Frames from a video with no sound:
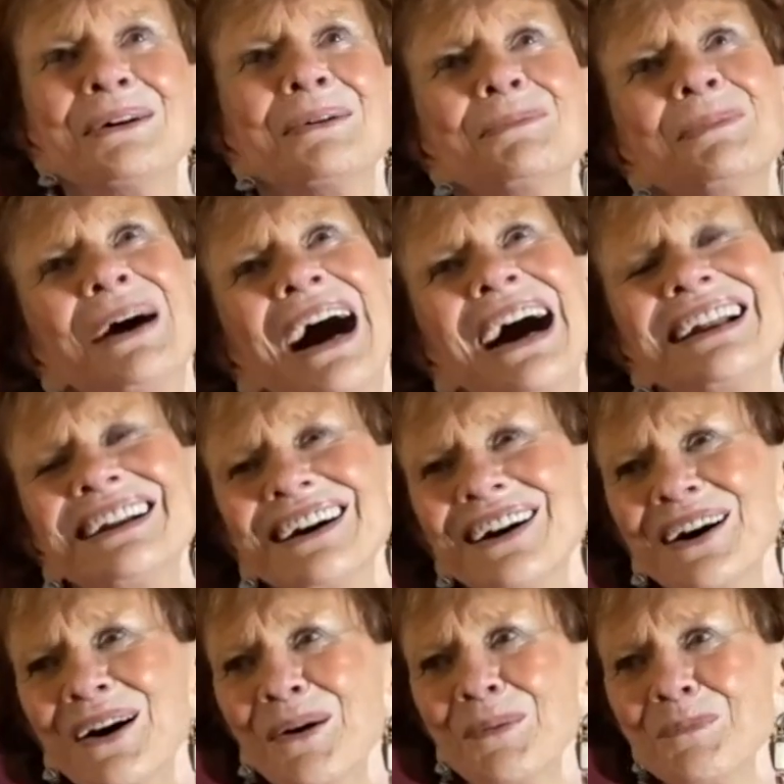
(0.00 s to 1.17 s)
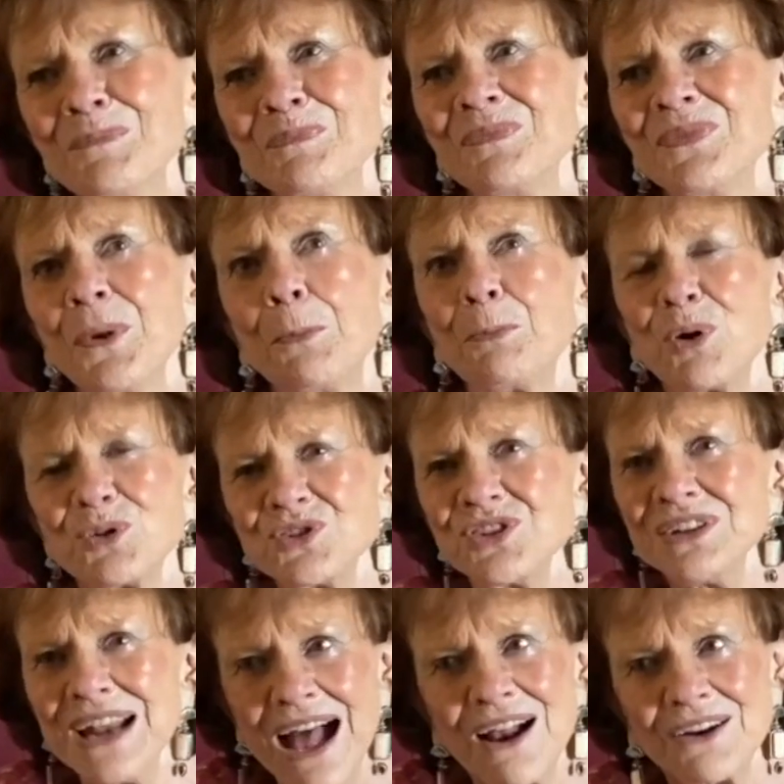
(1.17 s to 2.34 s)
But the
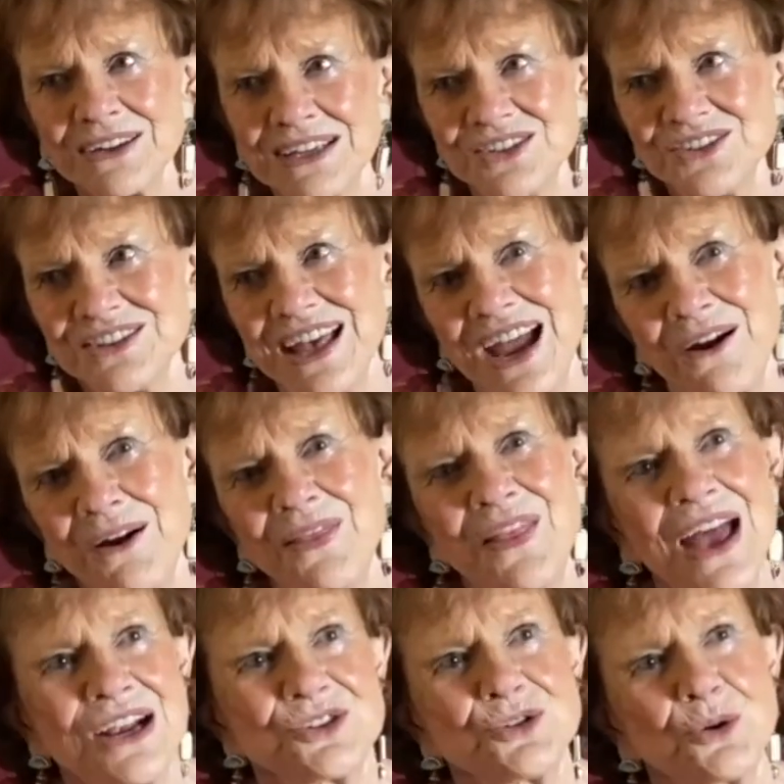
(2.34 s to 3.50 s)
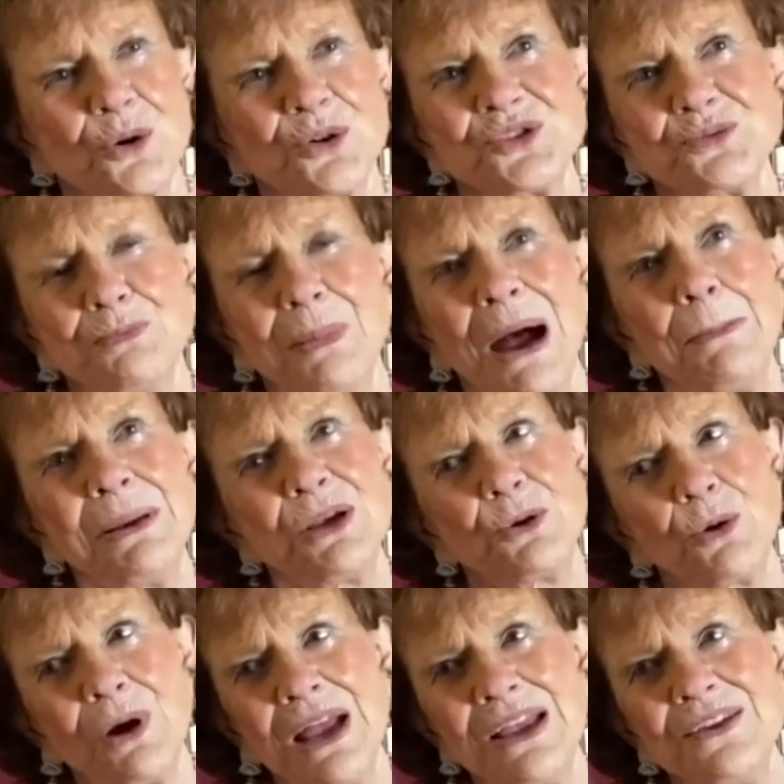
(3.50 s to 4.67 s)
personalities there in that church, Bobby
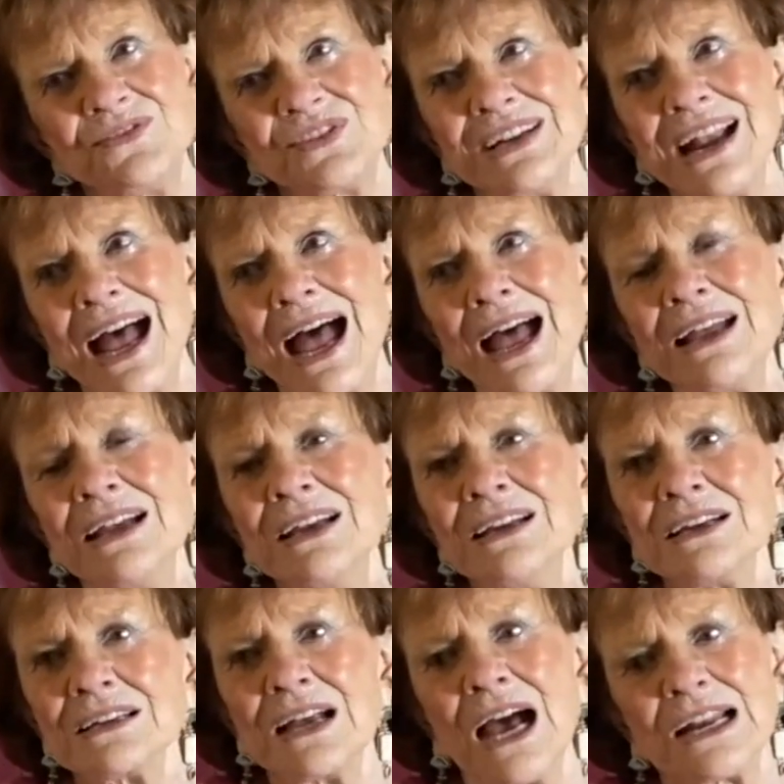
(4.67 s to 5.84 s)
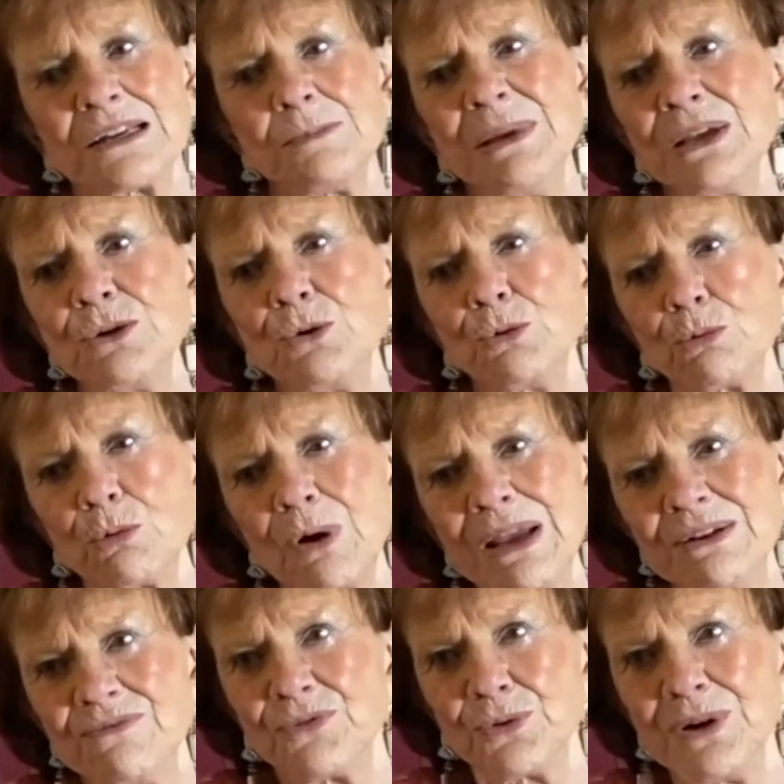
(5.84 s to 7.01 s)
Graves and I got to be
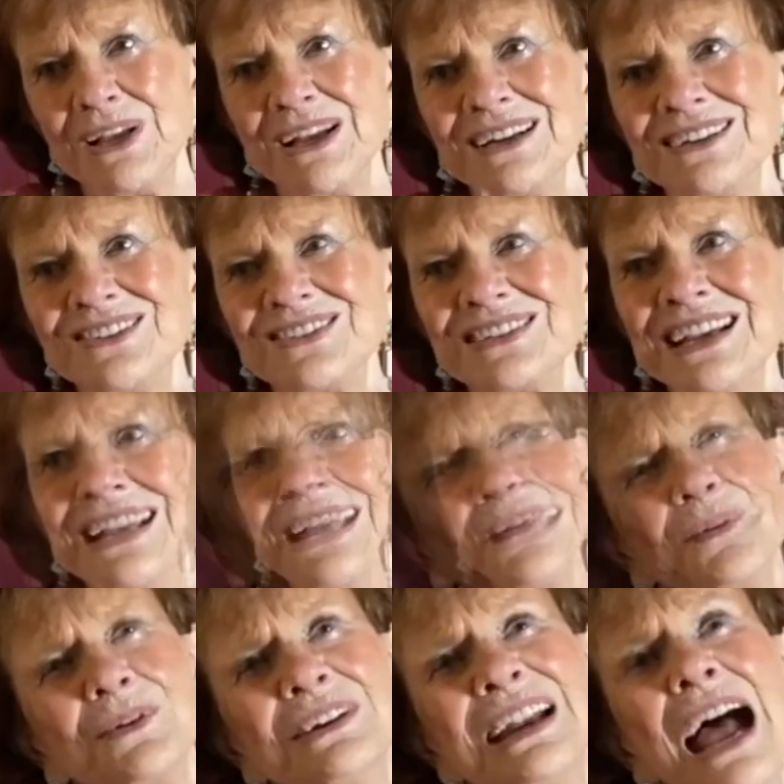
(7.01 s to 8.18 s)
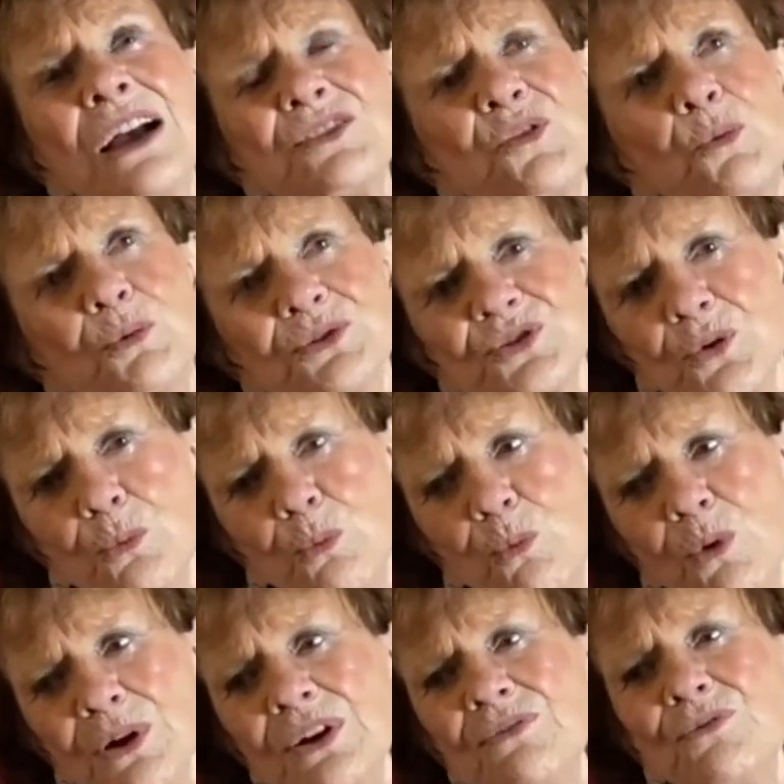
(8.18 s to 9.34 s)
great friends. Nashville was a
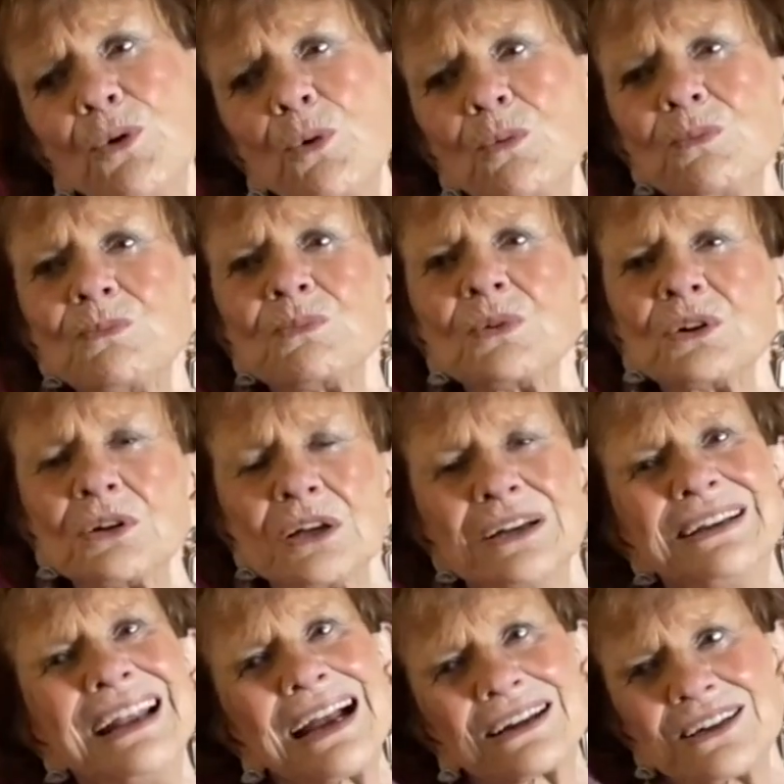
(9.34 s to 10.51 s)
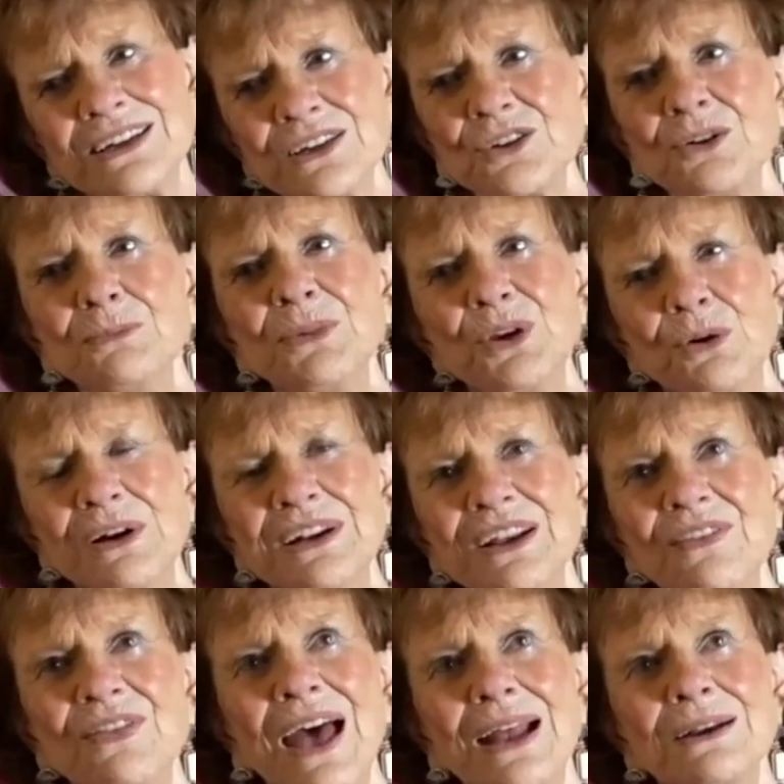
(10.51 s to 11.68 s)
wonderful connecting
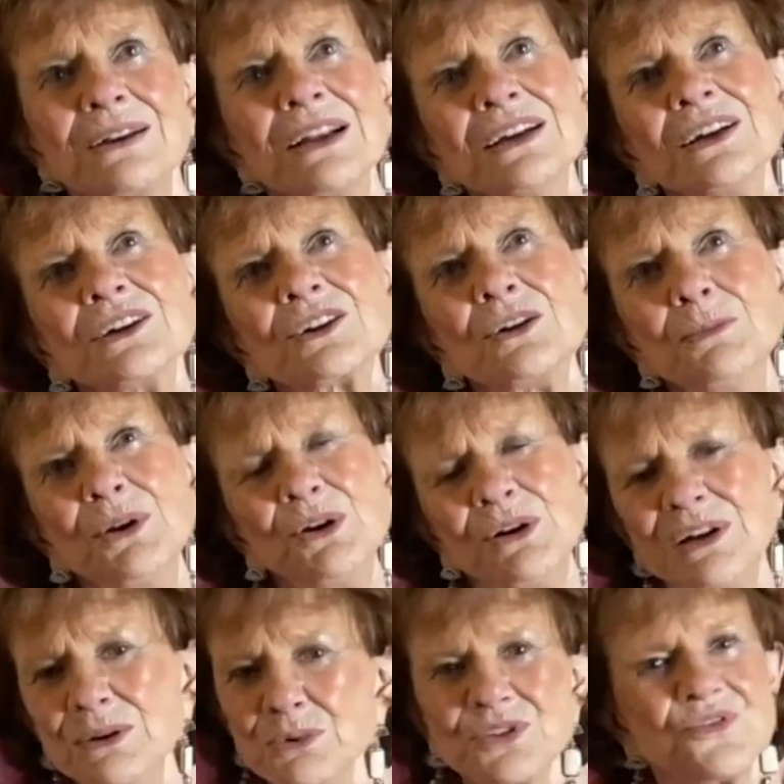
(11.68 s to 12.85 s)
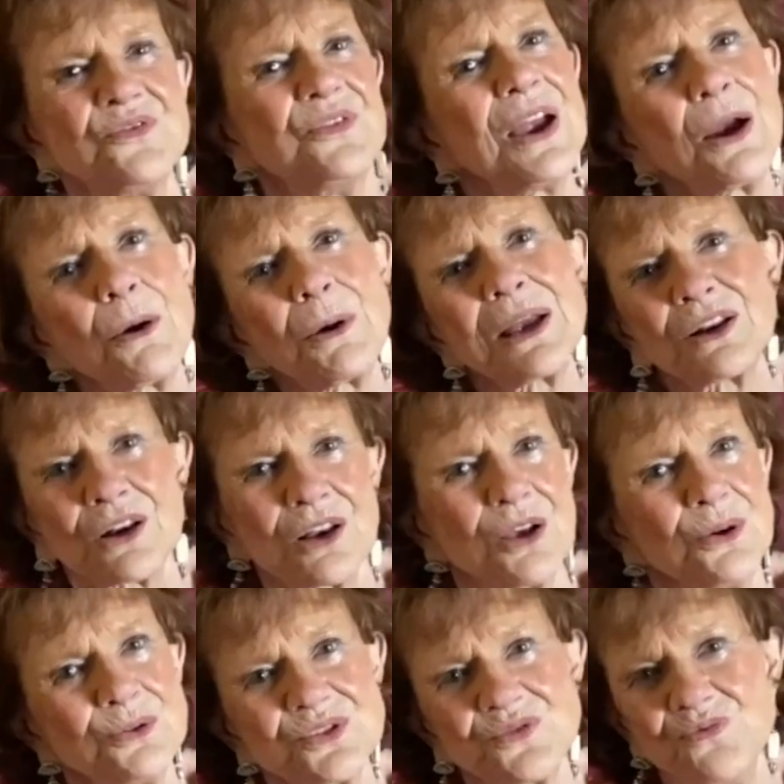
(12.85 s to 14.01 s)
community. That community was very
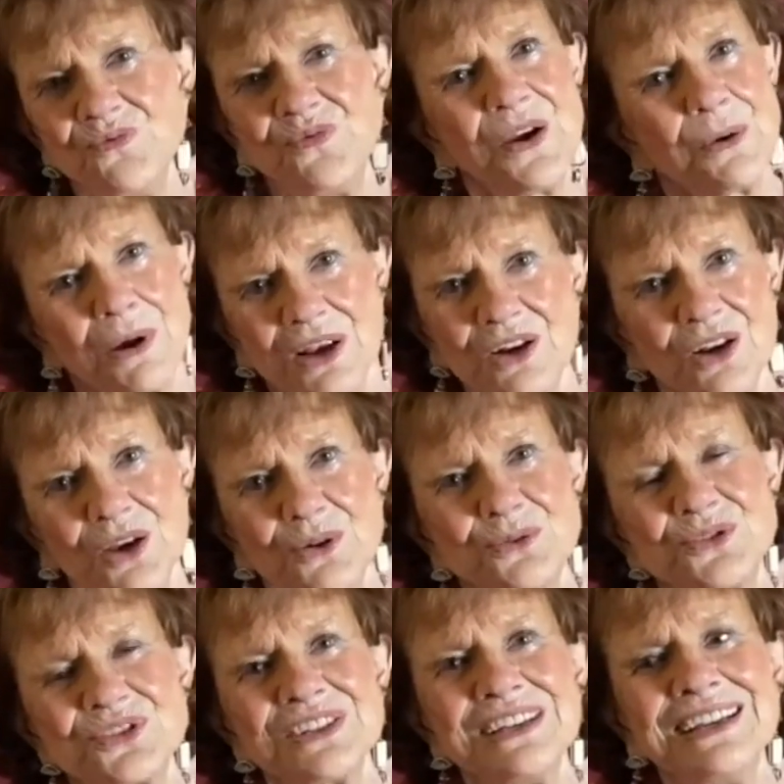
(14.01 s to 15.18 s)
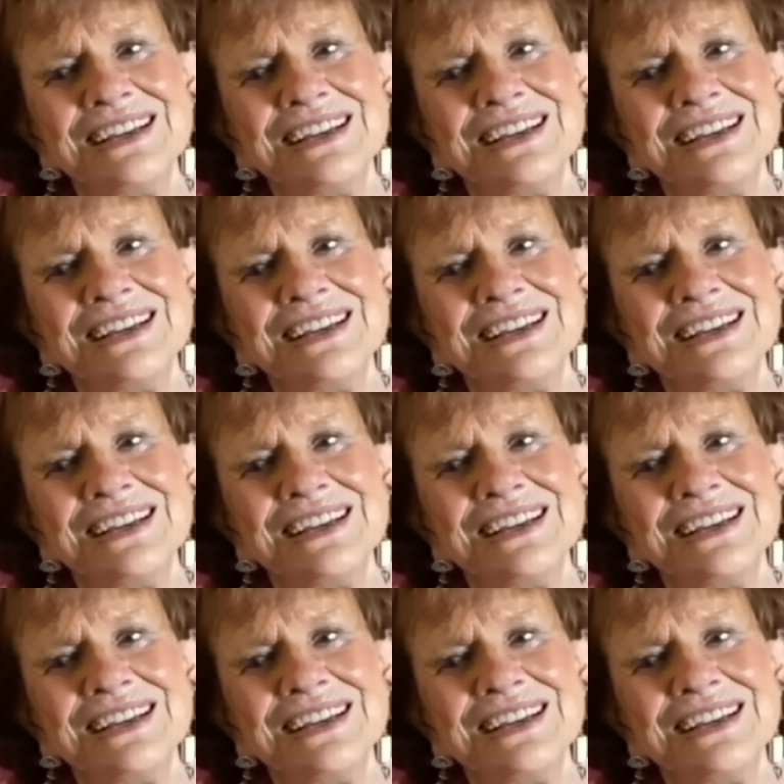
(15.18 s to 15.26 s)
close, very close.